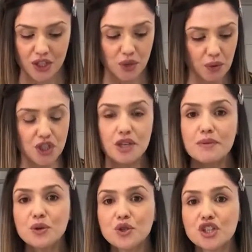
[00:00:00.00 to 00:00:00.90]
So once your
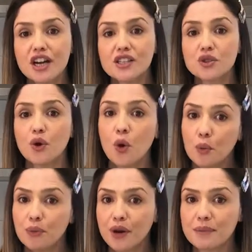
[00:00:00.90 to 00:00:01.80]
milk jugs are
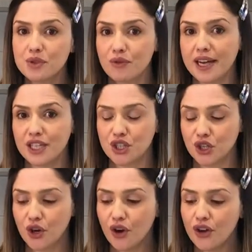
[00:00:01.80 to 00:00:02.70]
all prepped, ready
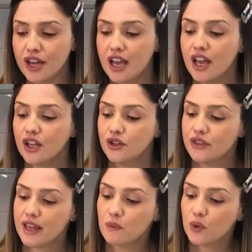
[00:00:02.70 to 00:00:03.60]
to go,
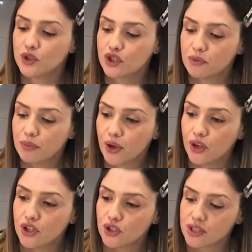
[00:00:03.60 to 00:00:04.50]
you then want to
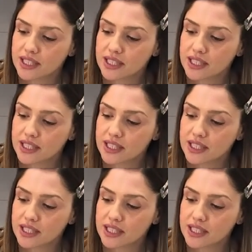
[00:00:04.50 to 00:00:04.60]
purge your